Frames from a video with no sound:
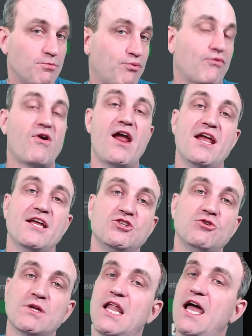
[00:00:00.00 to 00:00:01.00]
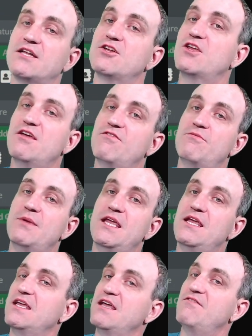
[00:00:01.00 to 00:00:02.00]
praise you would like to give
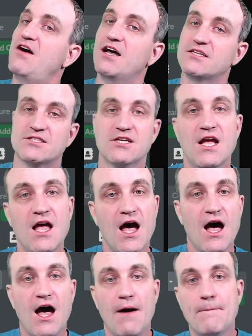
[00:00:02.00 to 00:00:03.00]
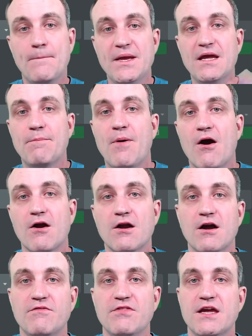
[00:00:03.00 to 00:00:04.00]
me, give us. Be a part
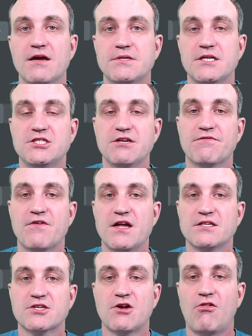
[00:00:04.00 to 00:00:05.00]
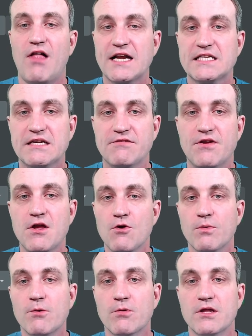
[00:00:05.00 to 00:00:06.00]
of the MTG Friends Collective.
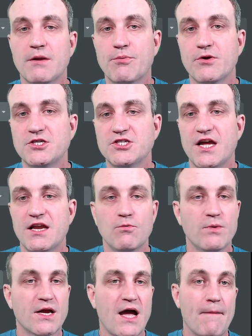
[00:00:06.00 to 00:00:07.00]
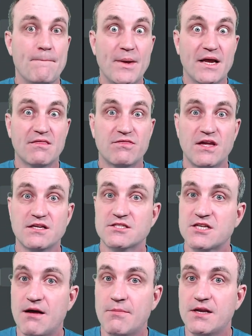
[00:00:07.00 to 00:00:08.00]
We really appreciate it. We got big things
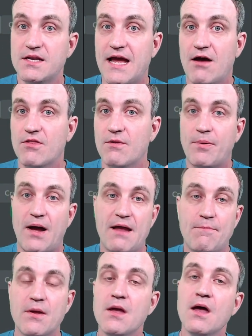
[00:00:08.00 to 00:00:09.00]
coming down the pipe.